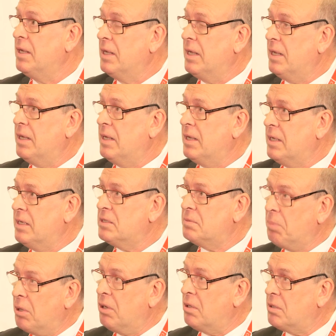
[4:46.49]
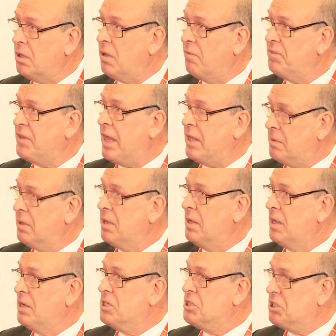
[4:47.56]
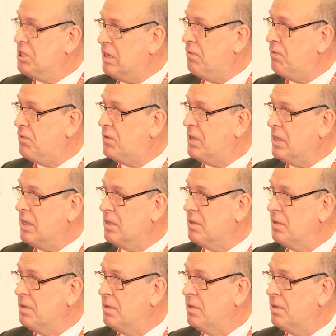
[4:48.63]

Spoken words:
is part of that shift in